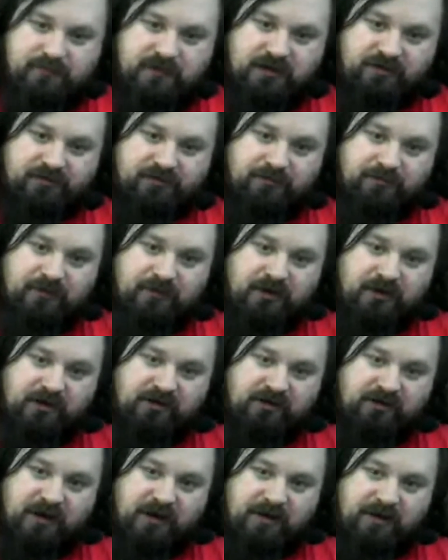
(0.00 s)
There's some
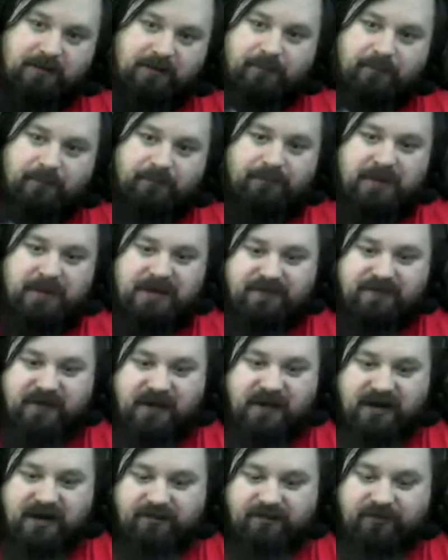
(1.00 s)
nice beefy
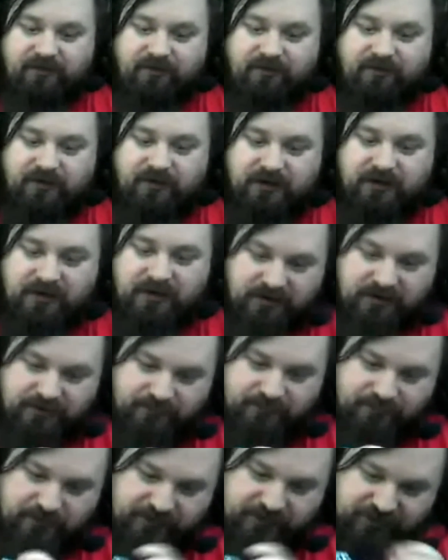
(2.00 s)
hands.
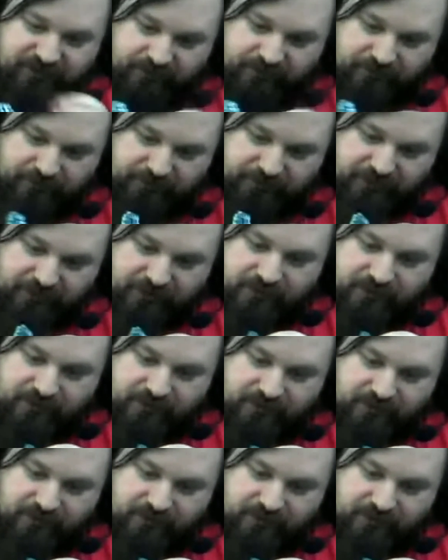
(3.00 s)
Let's see what they got.